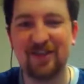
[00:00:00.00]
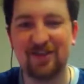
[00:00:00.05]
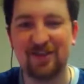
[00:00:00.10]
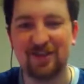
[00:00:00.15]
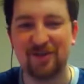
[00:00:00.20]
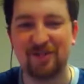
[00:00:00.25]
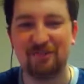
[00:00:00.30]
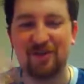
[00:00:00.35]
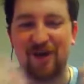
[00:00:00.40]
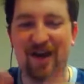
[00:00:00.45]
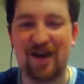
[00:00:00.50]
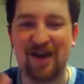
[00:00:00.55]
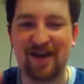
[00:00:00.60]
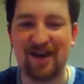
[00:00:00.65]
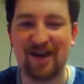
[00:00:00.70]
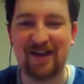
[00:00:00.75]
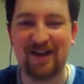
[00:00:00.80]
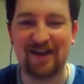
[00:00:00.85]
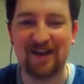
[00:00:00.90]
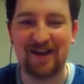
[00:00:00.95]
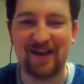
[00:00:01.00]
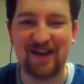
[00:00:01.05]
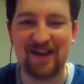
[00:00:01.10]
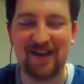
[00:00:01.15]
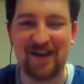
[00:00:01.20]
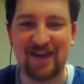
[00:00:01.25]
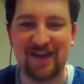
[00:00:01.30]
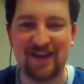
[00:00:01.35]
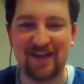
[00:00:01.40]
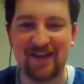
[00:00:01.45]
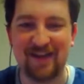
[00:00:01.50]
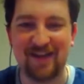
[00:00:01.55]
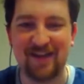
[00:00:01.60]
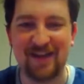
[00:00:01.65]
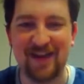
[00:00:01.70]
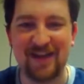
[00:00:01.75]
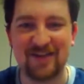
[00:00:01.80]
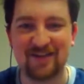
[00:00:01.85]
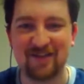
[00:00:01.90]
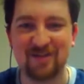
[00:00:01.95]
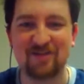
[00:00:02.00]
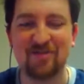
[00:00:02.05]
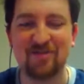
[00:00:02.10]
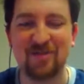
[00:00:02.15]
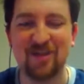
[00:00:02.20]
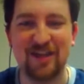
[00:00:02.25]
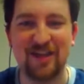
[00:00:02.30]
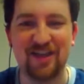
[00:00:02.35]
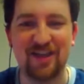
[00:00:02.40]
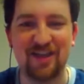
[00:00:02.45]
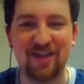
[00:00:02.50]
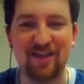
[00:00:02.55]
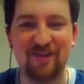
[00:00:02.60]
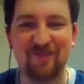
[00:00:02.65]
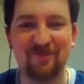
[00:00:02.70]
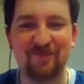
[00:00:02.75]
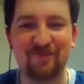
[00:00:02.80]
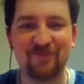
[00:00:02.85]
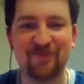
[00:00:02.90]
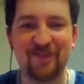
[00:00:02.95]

to buy a SMG gun,